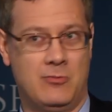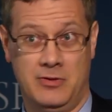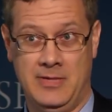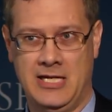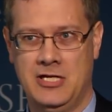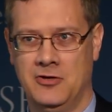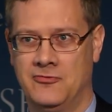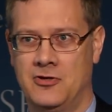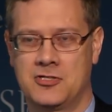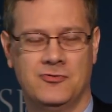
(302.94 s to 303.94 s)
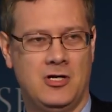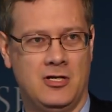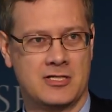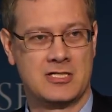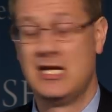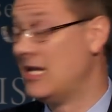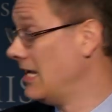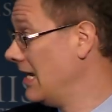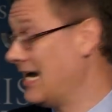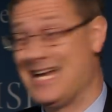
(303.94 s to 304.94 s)
I want to make here, first of all, is
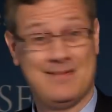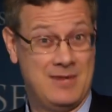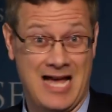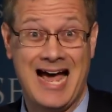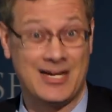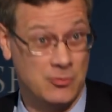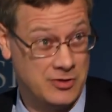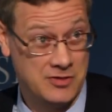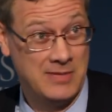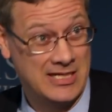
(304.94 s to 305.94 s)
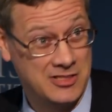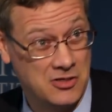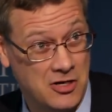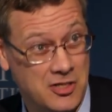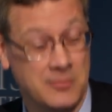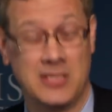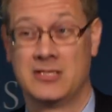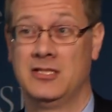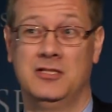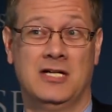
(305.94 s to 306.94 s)
I am not going to make the
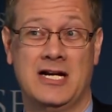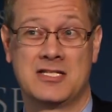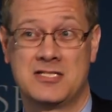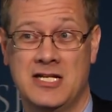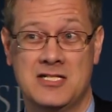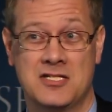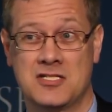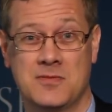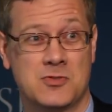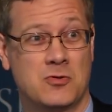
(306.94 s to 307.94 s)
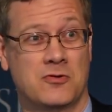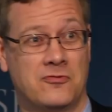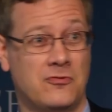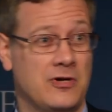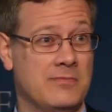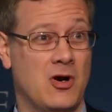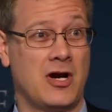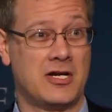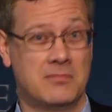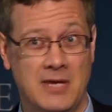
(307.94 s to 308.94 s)
argument that the United States is some sort of free
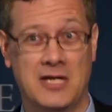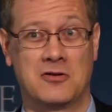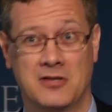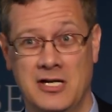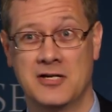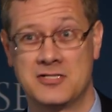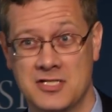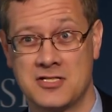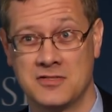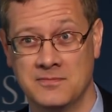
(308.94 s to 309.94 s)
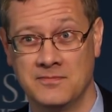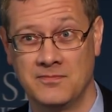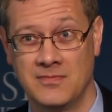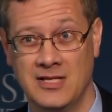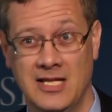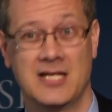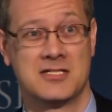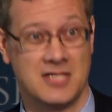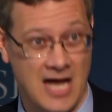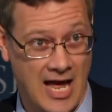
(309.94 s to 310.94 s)
market medical care system. It
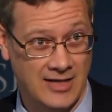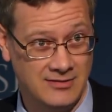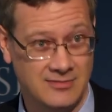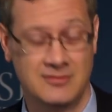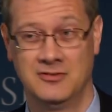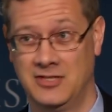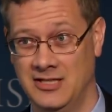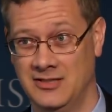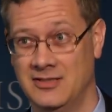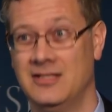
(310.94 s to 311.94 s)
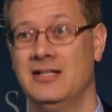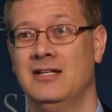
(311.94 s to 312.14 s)
is not, okay?